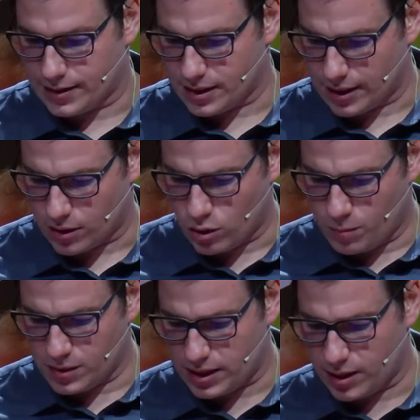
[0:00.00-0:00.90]
It's like
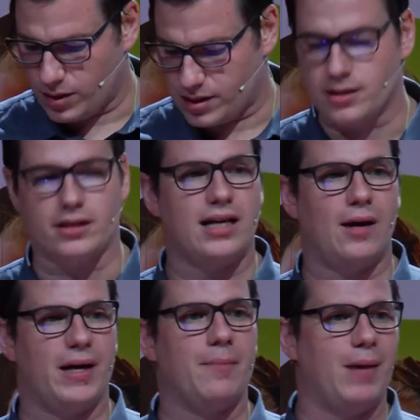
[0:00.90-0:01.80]
corpus linguistics is
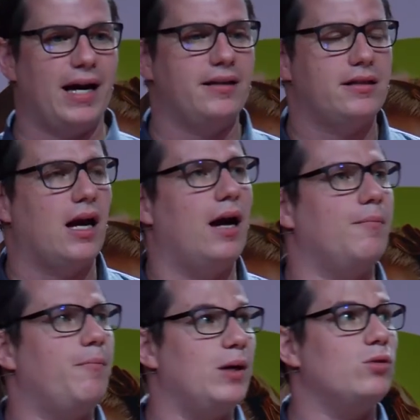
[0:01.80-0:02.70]
now being based
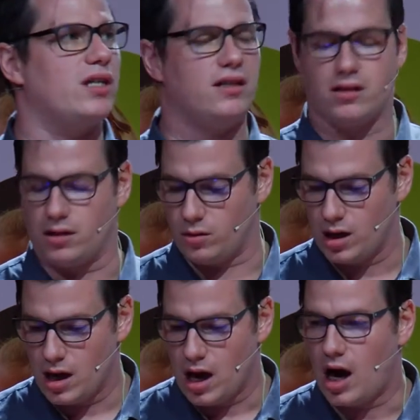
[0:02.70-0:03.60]
and built into
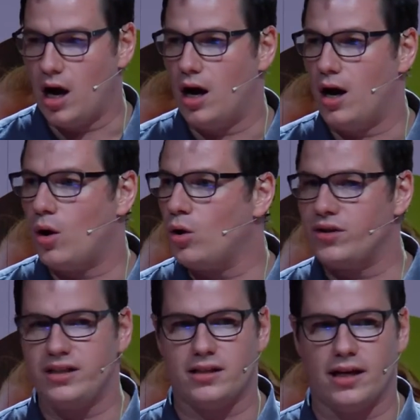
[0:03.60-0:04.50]
uh,
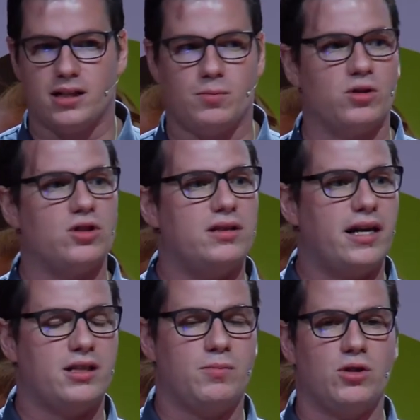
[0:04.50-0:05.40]
all these textbooks,
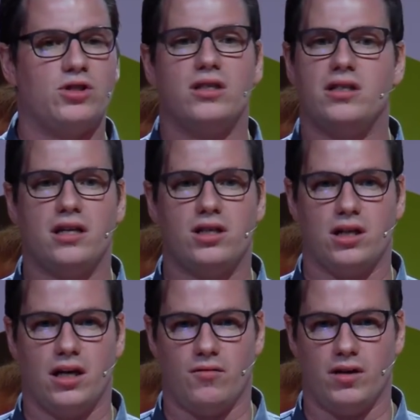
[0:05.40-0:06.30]
textbooks,
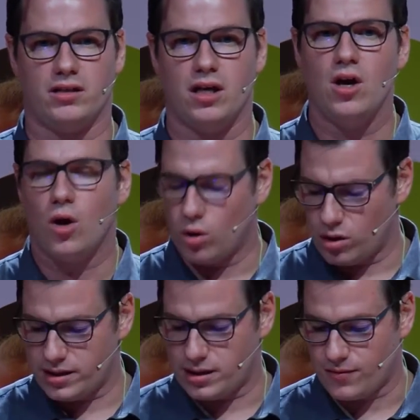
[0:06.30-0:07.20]
dictionaries,
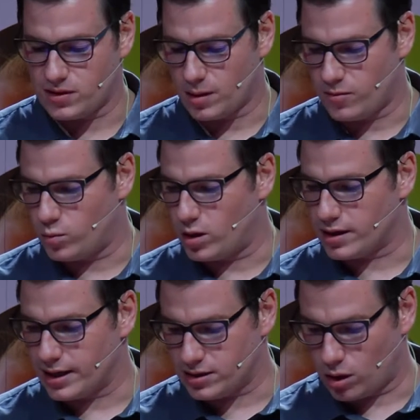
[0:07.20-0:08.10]
all these different types of
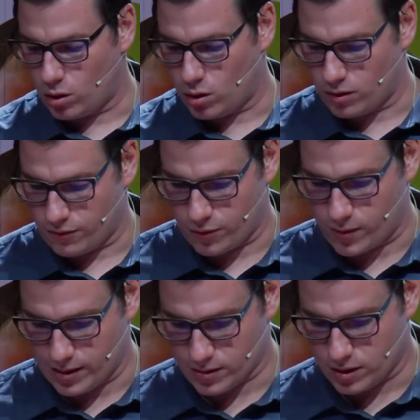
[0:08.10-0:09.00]
work. It's all
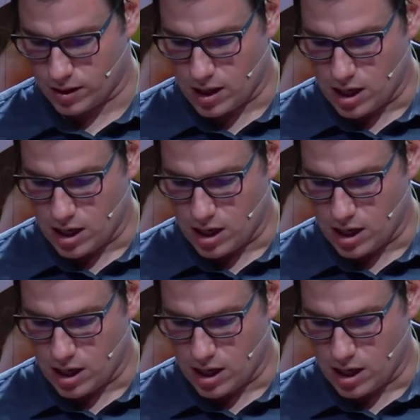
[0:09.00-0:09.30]
throughout.